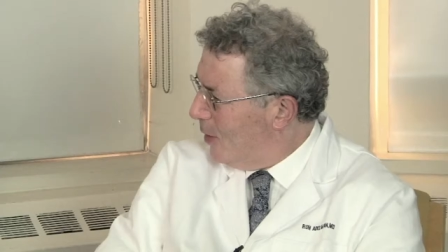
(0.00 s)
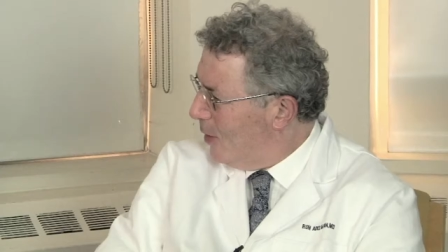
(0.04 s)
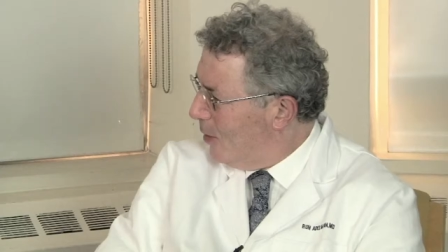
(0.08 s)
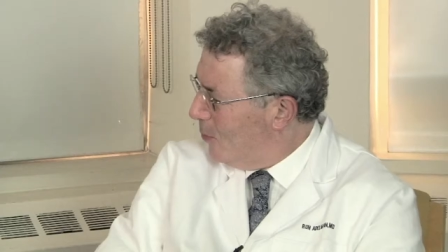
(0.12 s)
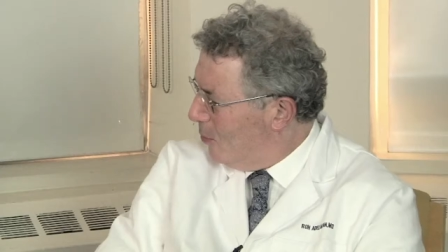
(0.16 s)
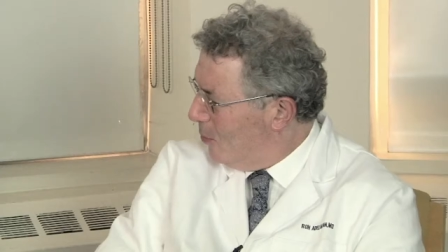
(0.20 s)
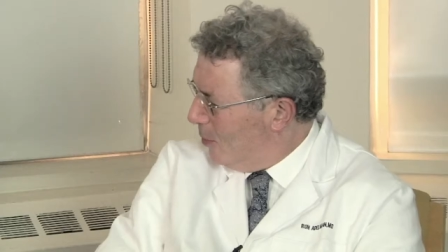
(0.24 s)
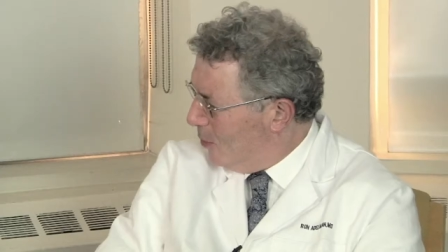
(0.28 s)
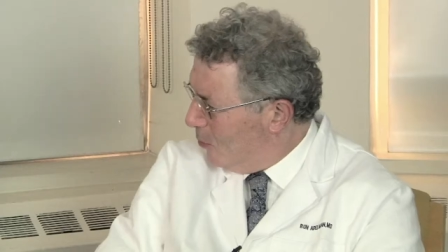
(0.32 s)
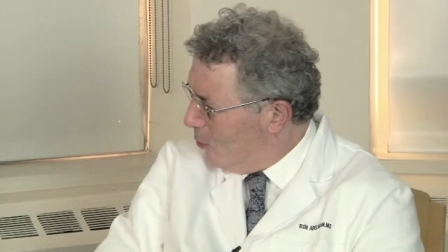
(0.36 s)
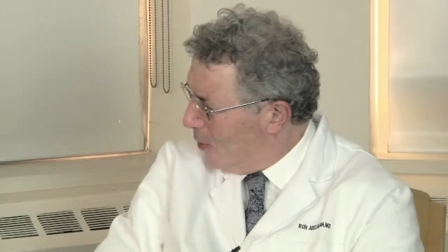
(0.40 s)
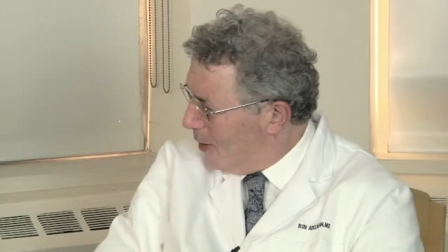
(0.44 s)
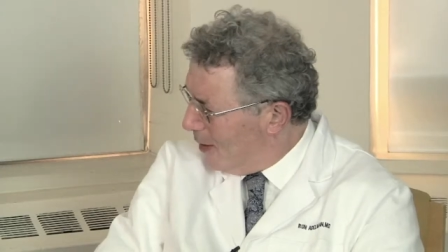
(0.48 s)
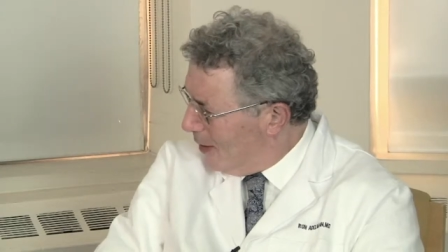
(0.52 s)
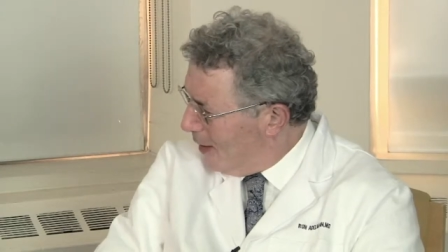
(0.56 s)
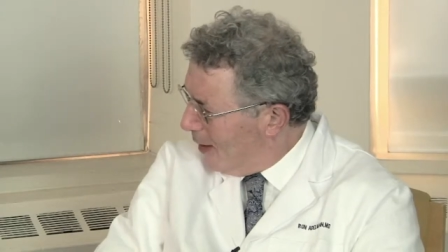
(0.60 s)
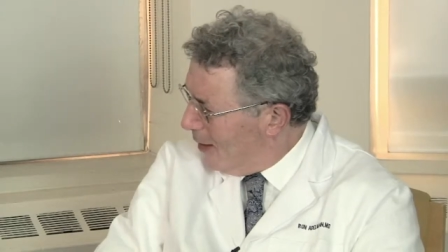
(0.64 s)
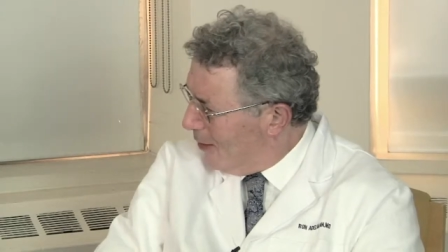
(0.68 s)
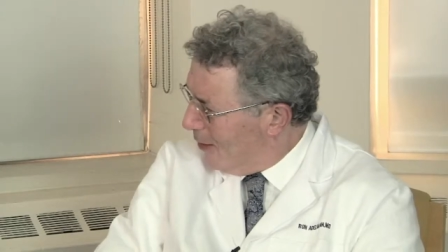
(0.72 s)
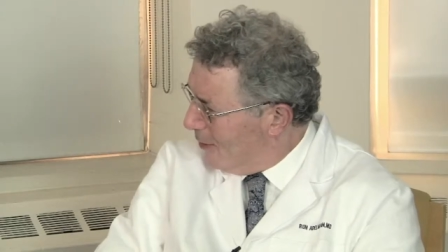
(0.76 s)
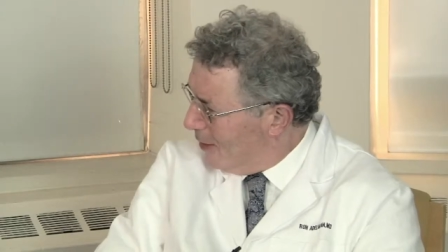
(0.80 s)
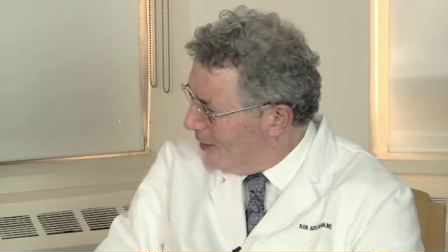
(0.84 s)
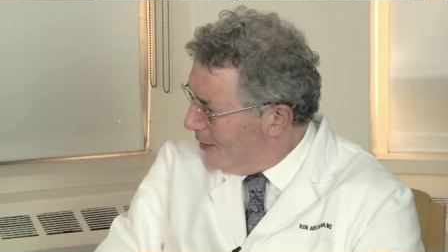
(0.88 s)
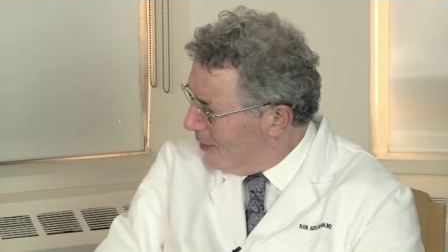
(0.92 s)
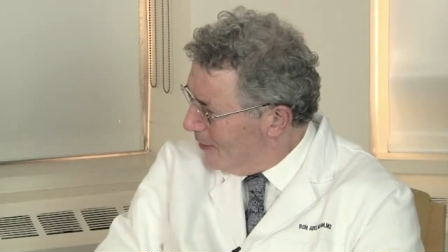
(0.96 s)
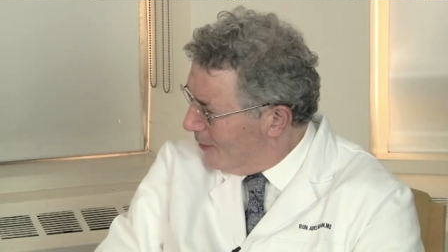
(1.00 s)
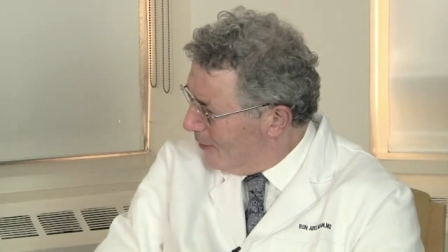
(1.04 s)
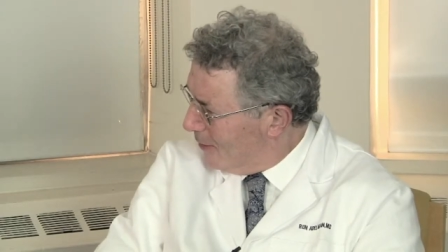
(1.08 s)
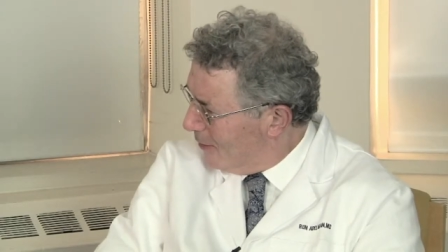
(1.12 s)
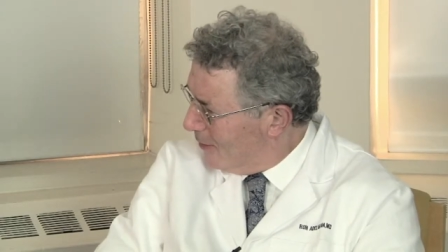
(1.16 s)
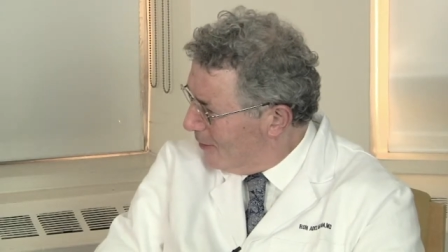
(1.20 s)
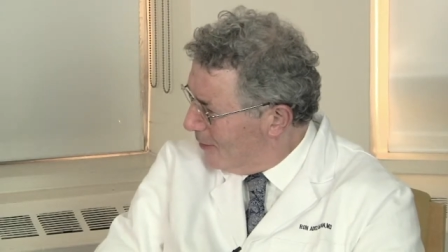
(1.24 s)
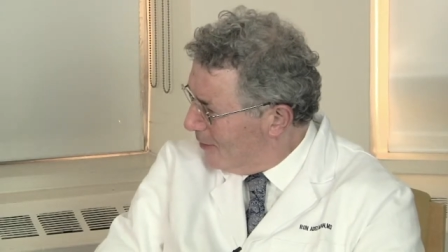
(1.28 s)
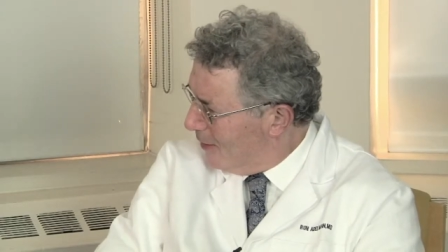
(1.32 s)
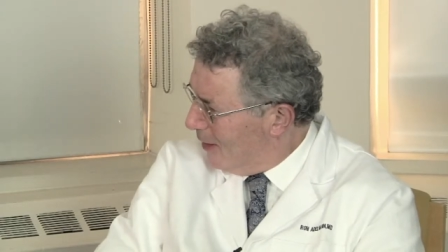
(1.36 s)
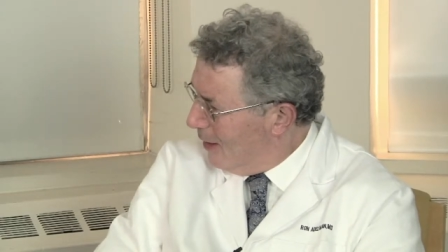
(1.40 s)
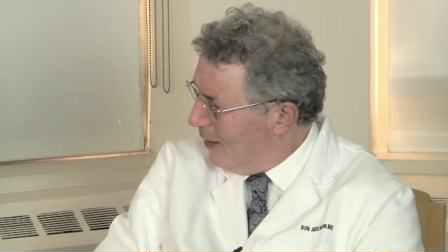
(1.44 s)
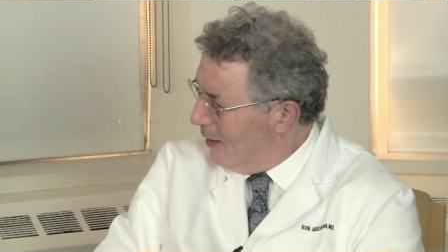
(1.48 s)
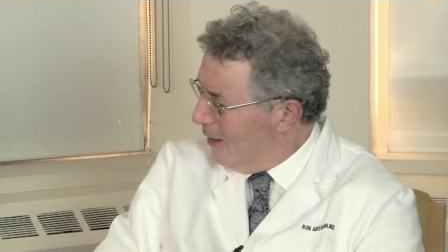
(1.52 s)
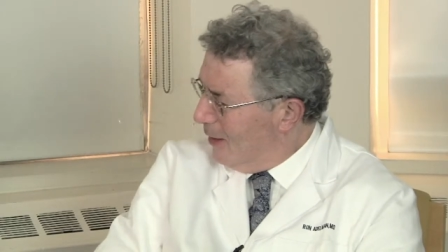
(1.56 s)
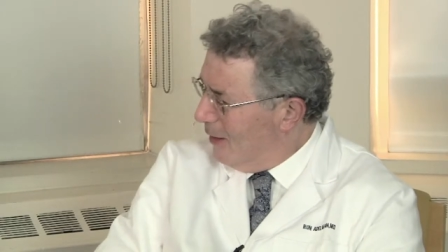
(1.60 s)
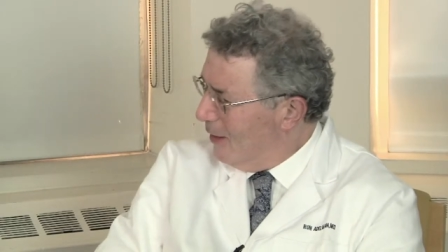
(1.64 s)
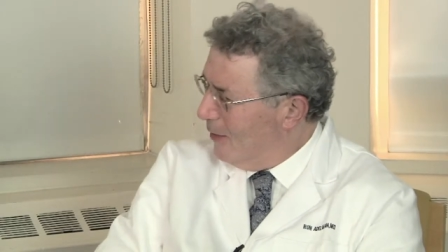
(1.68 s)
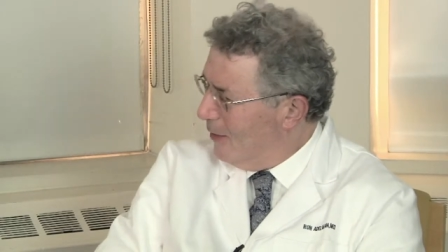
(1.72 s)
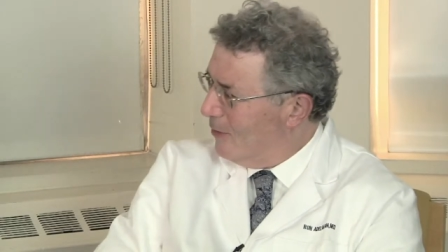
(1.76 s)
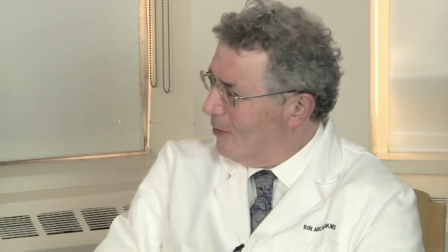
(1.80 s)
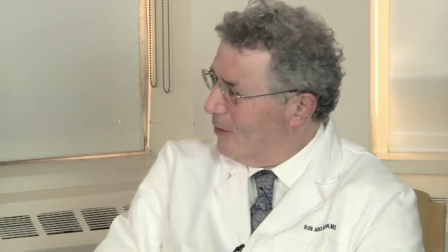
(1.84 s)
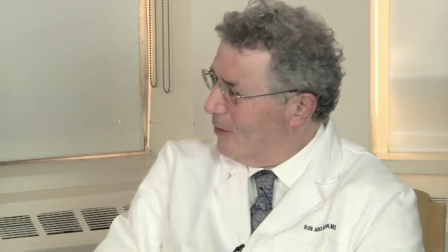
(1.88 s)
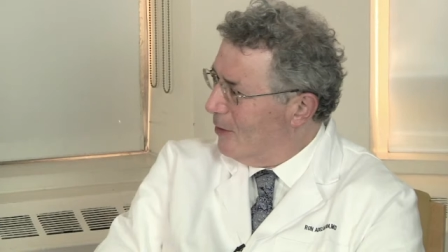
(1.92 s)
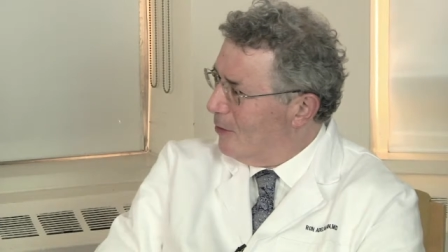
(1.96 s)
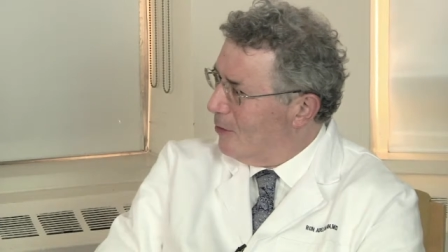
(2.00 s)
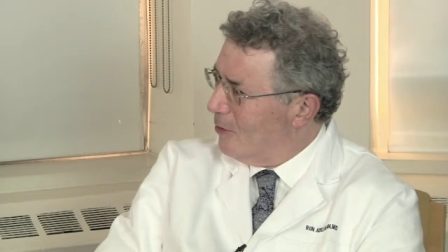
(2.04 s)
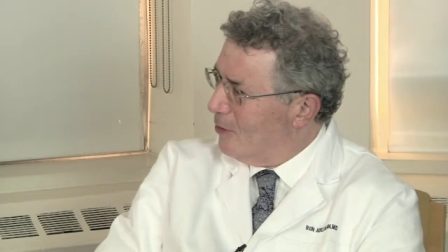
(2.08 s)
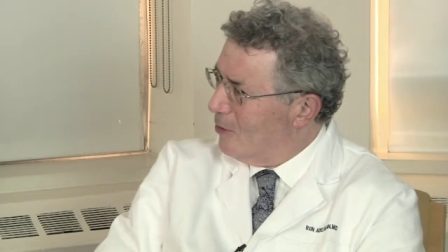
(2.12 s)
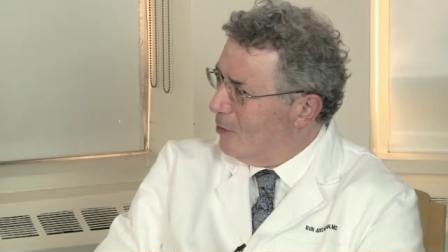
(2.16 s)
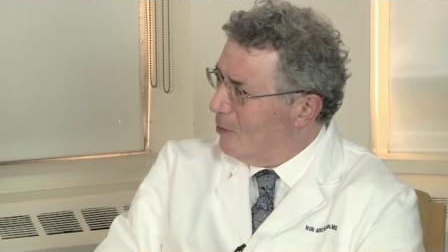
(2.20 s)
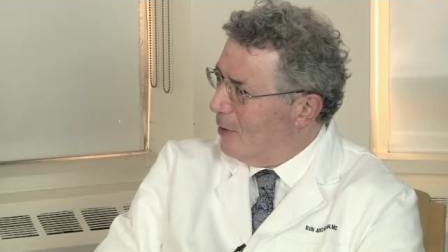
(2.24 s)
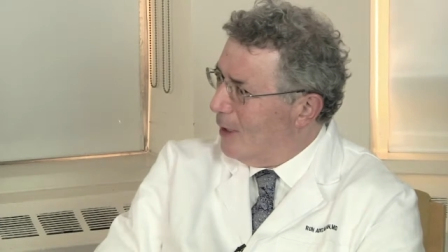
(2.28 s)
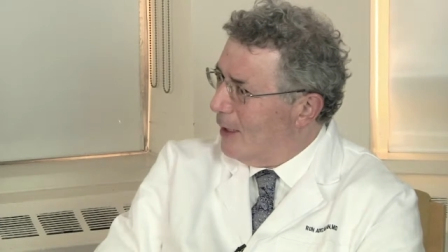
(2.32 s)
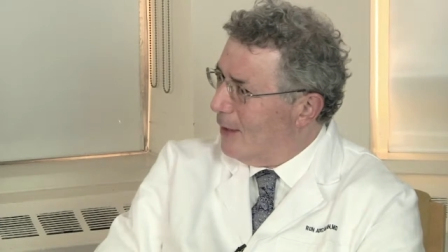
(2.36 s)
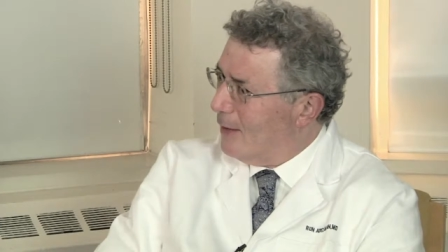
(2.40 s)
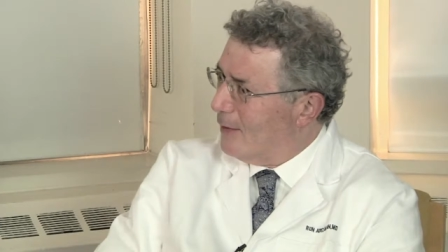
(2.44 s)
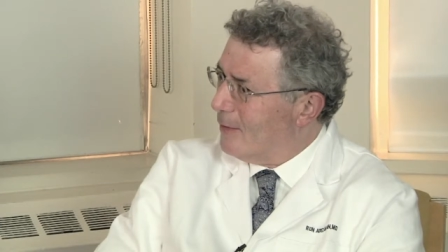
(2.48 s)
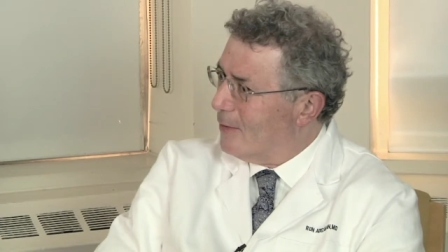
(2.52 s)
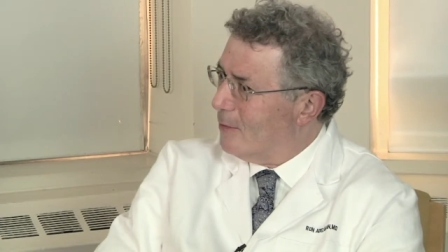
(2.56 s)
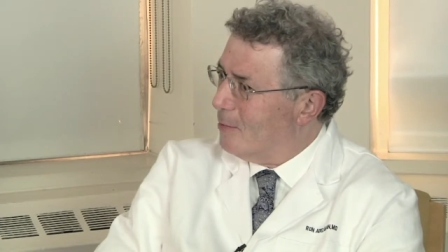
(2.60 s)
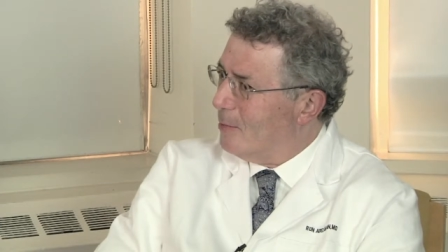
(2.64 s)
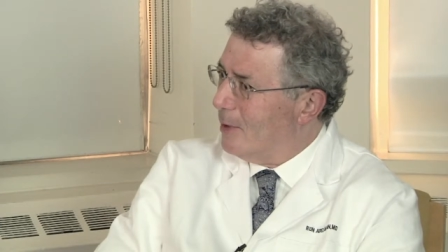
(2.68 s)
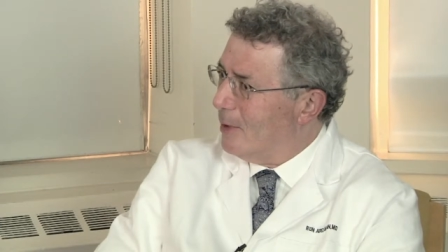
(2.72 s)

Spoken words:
out in what areas is there stress,